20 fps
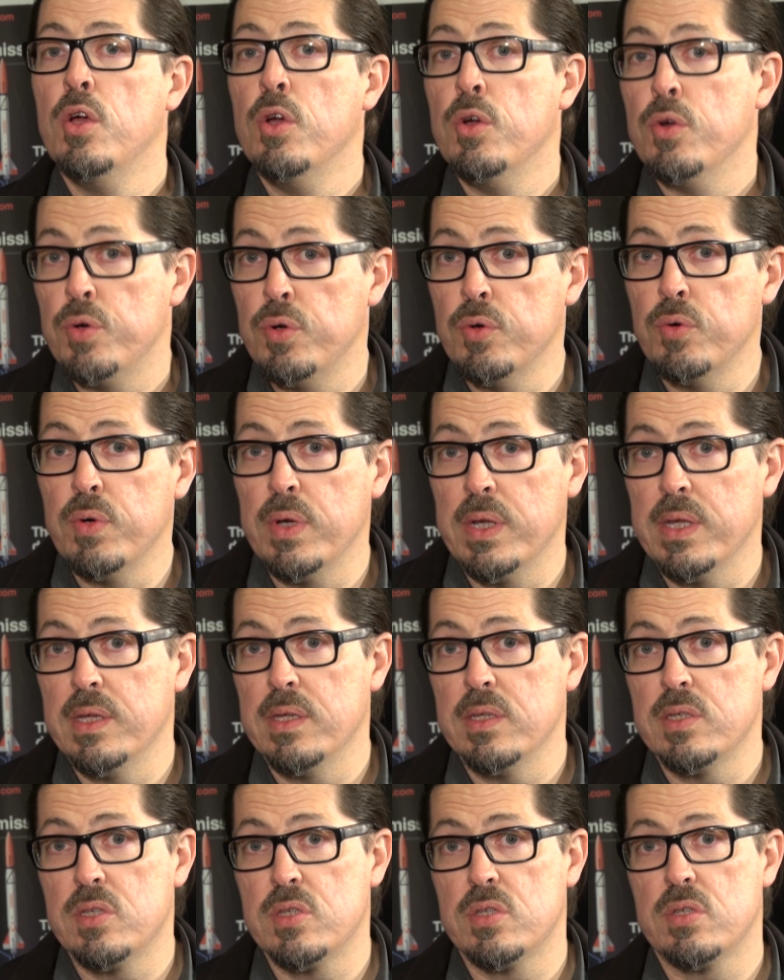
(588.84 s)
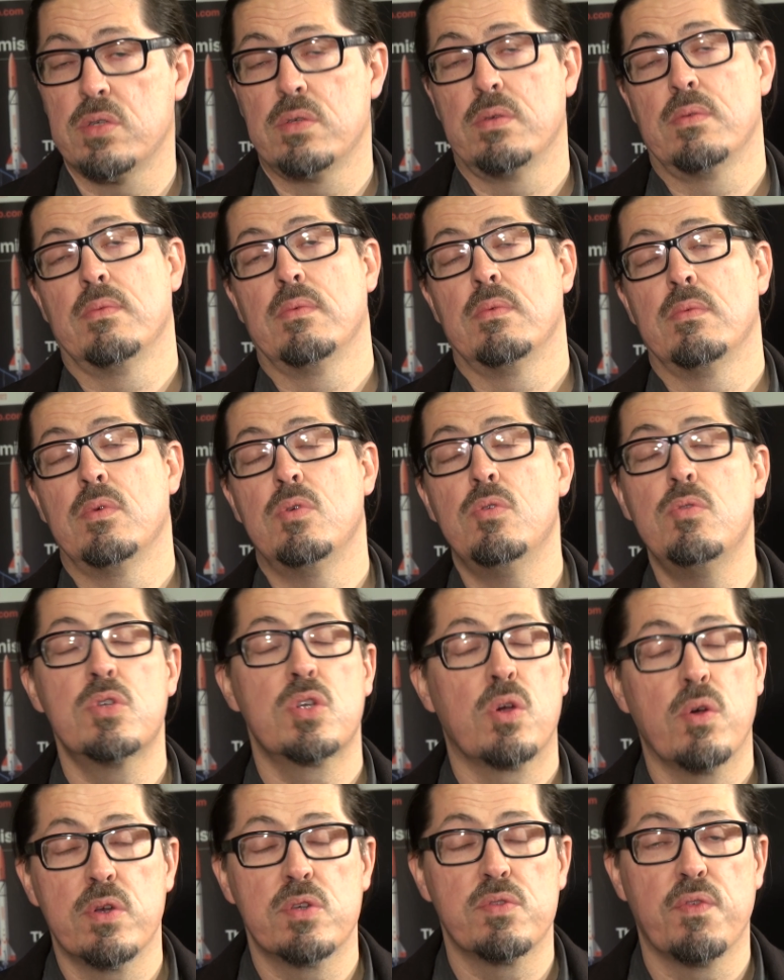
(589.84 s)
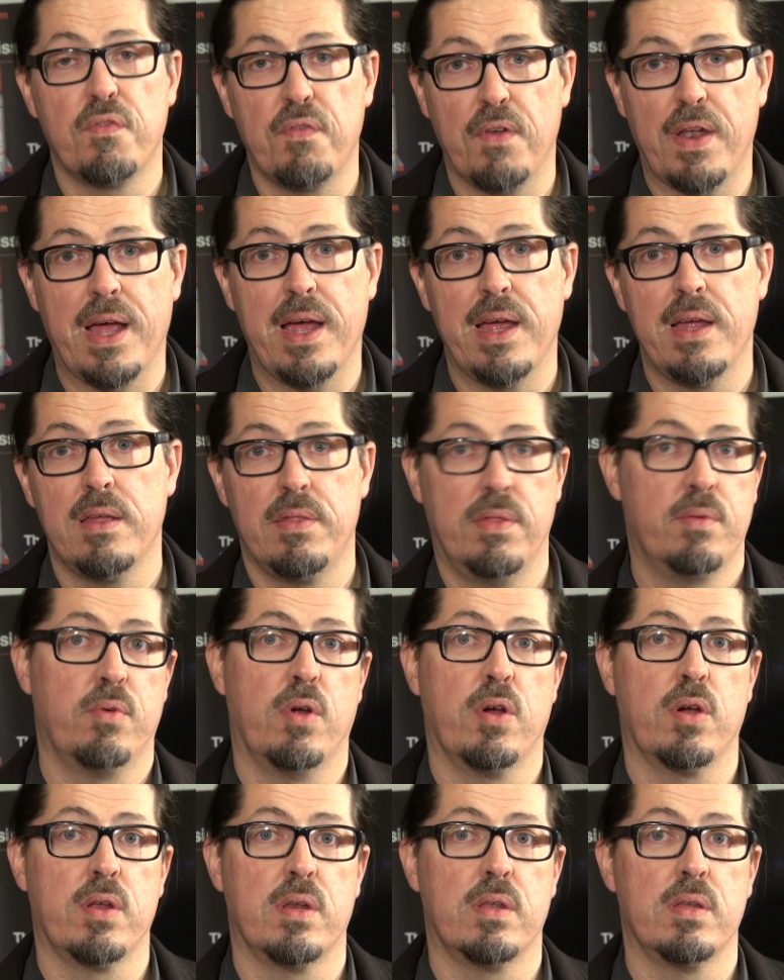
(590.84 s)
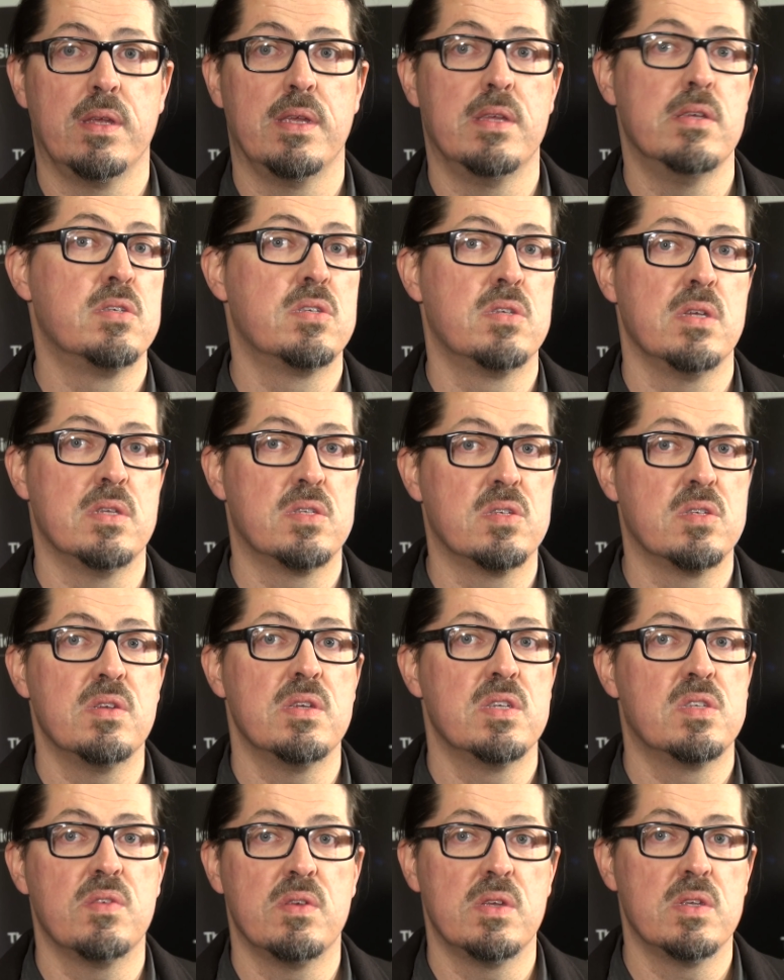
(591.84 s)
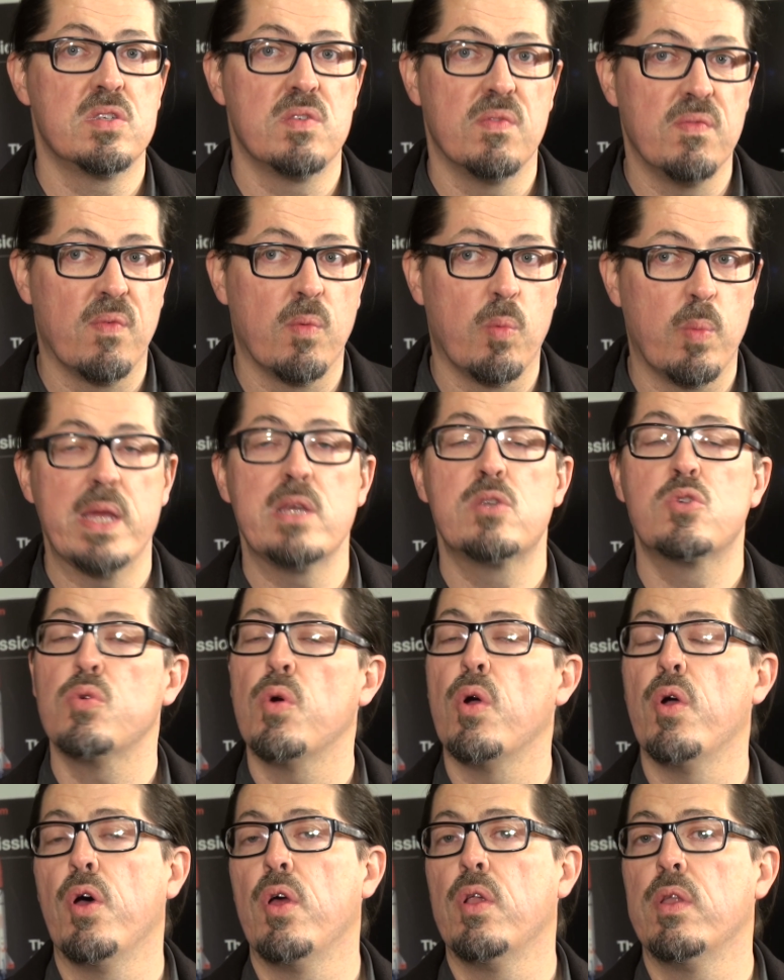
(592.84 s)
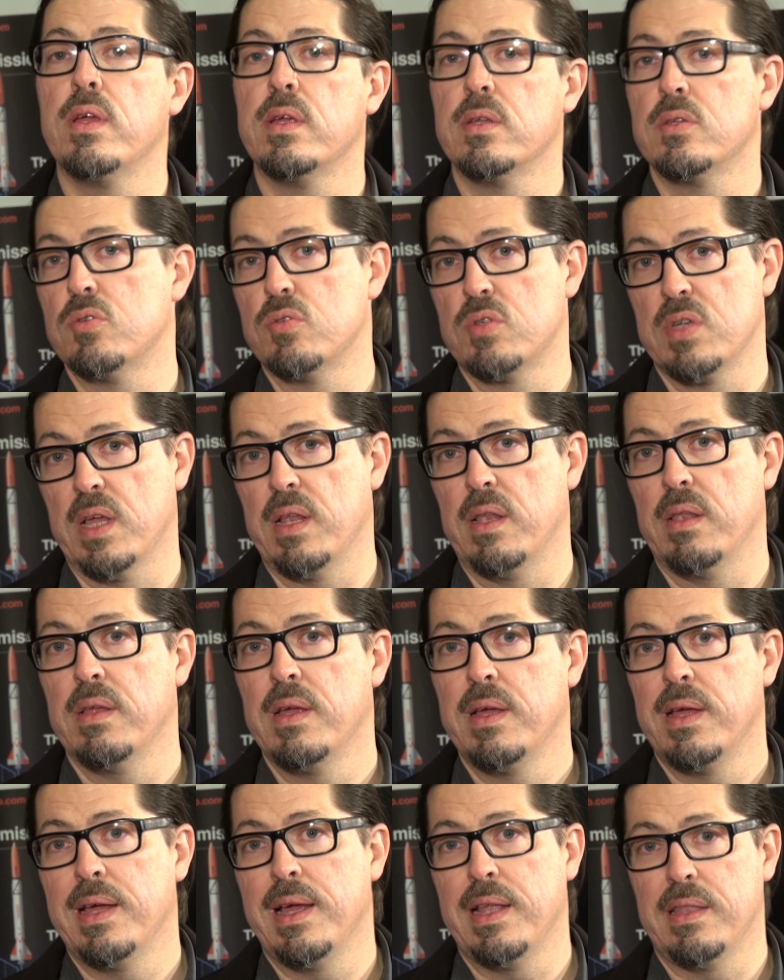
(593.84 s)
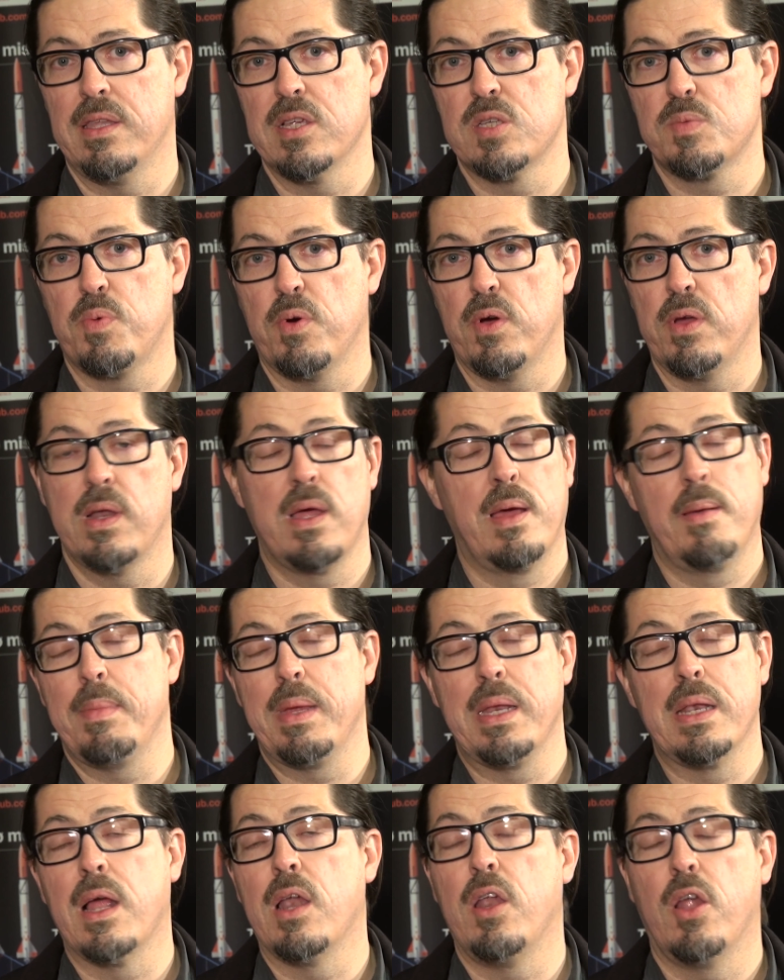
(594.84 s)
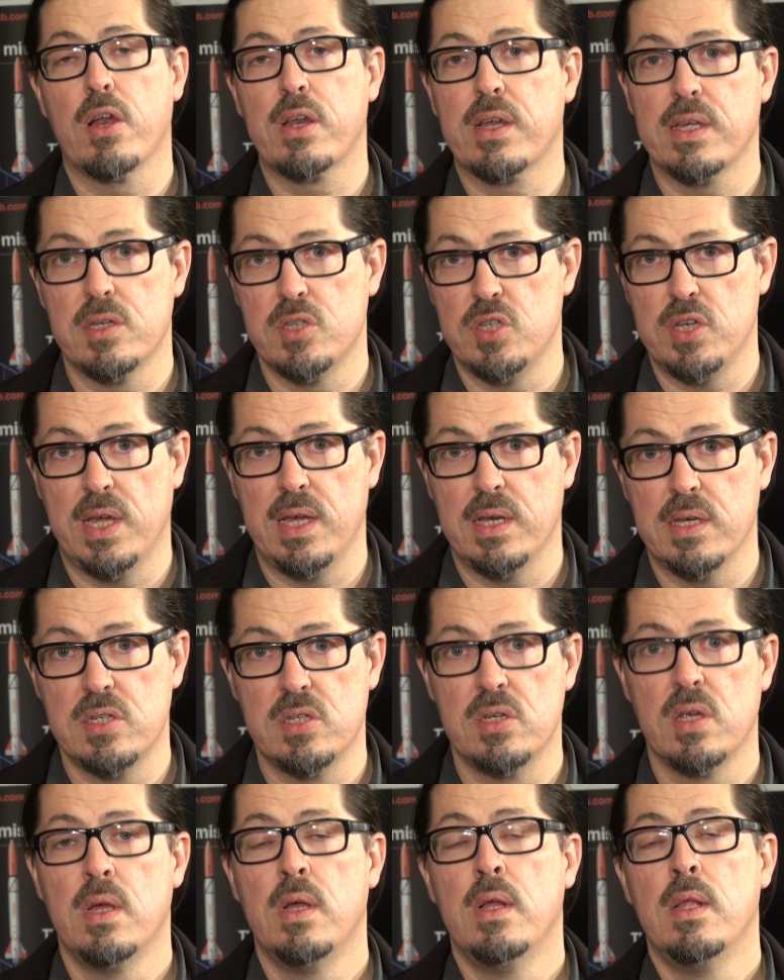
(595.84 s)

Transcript: Who it is, who is going to fly the rocket, it's way too early to tell at this point. I mean, a lot can change.